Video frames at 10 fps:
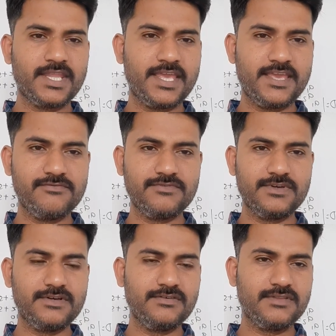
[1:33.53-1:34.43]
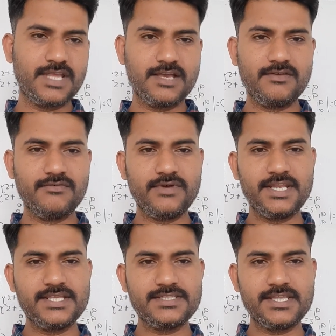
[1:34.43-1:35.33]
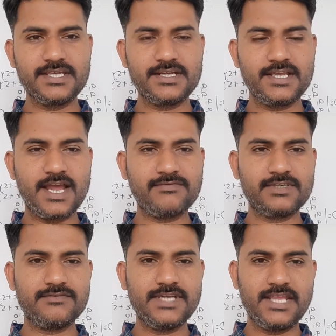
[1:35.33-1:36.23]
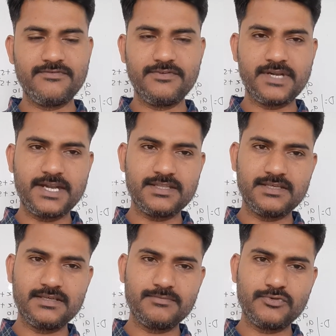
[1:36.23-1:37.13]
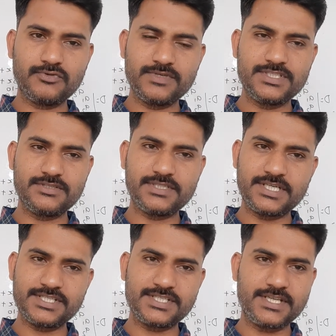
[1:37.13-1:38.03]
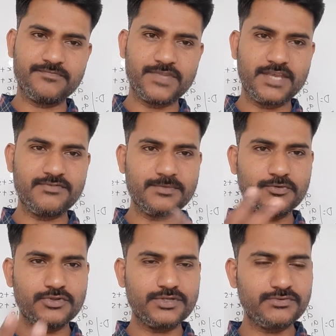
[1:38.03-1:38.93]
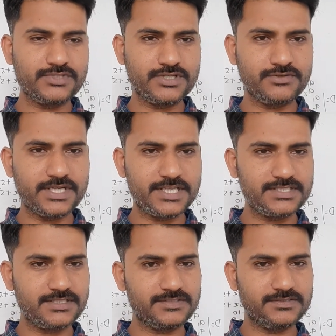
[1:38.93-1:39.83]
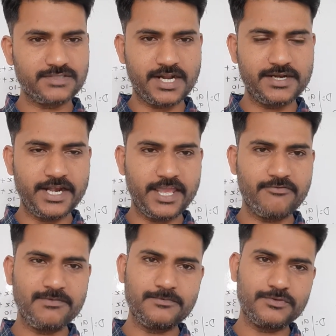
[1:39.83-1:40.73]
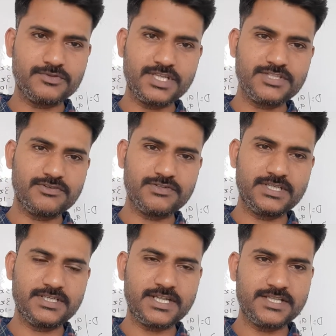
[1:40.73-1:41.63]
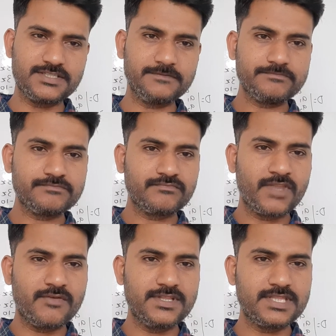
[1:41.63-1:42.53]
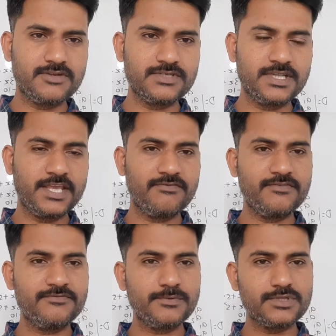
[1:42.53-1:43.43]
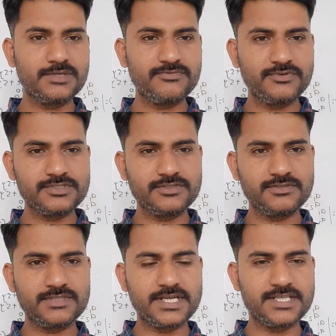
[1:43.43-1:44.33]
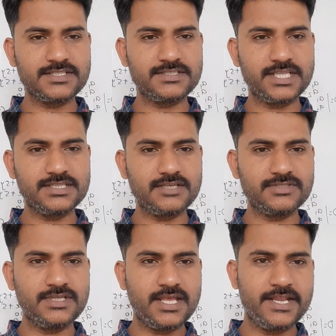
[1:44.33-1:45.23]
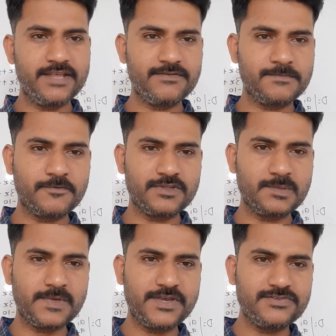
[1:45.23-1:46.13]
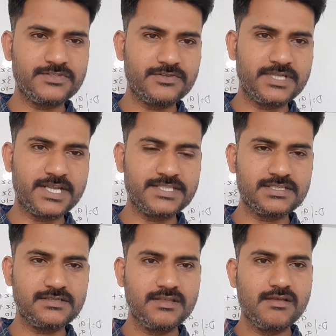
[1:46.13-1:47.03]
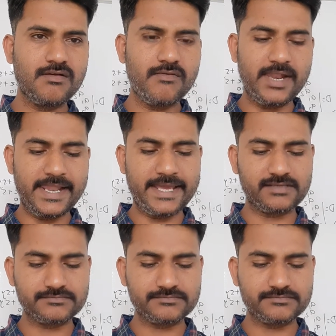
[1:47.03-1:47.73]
If 1 is there after 1, if we write the put 10, that is 10. If we put the 20, that is 100. If we put 30, that is 1000. If we put the 40, that is 10,000. And if we put the 50, that is 1 lakh.